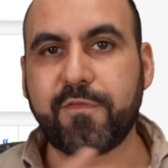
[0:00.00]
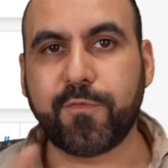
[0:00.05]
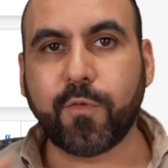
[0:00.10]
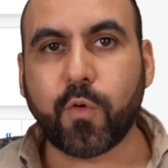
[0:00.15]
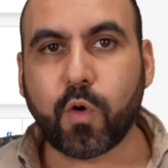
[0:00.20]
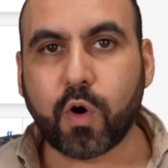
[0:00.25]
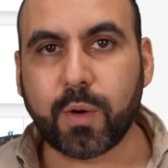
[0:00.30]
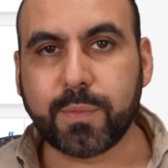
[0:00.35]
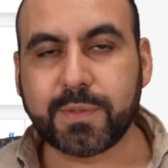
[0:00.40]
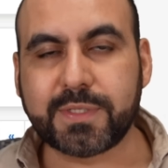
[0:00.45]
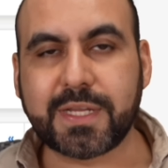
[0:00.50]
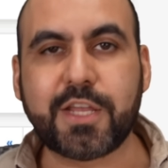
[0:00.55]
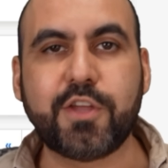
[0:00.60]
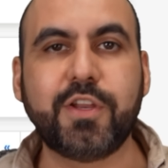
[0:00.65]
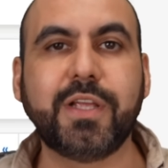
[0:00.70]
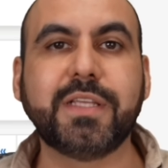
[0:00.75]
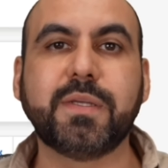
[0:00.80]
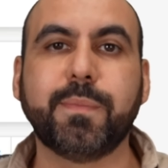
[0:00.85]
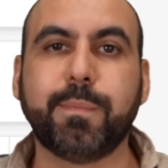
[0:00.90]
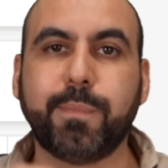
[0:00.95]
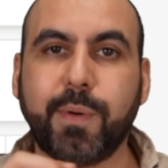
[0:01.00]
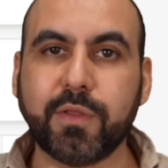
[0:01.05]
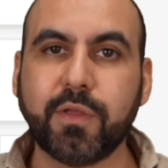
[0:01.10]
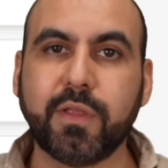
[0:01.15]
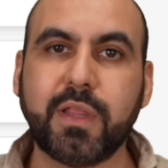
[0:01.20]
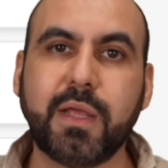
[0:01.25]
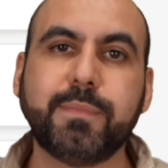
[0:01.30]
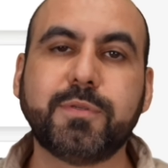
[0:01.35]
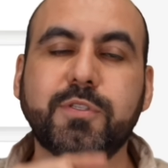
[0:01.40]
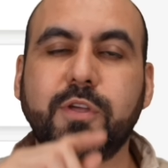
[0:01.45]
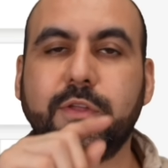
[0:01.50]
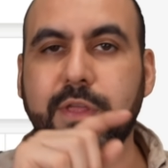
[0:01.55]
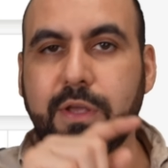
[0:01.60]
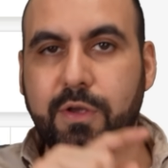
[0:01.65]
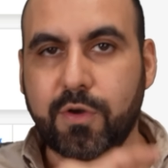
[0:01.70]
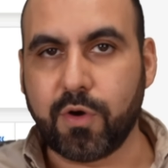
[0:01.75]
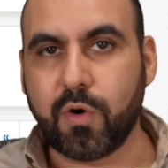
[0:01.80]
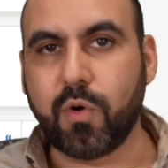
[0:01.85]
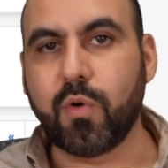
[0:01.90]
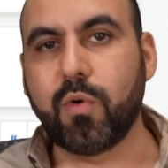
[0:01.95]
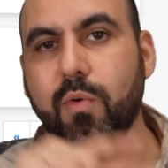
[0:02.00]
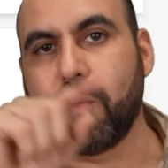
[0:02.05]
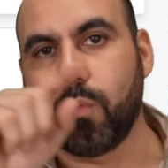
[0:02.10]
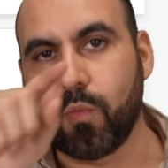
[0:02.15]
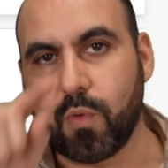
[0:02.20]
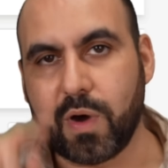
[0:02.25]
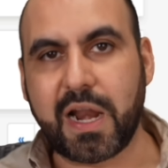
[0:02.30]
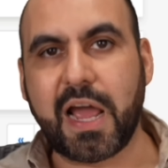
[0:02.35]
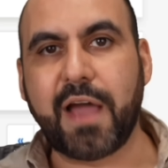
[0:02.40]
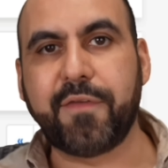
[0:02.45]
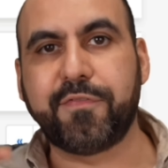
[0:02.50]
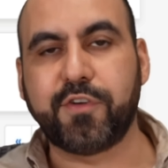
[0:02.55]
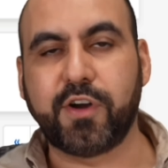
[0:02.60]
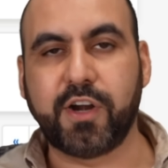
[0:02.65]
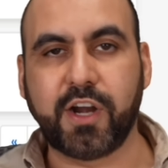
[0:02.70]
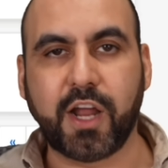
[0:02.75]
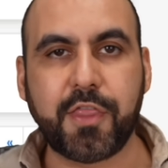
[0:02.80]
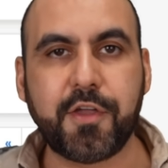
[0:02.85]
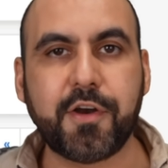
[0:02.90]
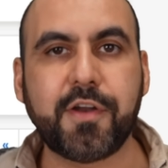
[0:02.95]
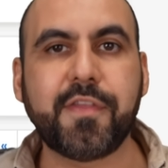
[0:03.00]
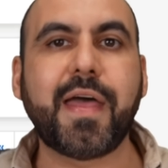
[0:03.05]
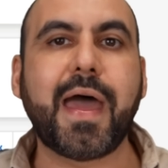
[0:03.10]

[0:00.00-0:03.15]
forms and you need to bundle them so they go one after another,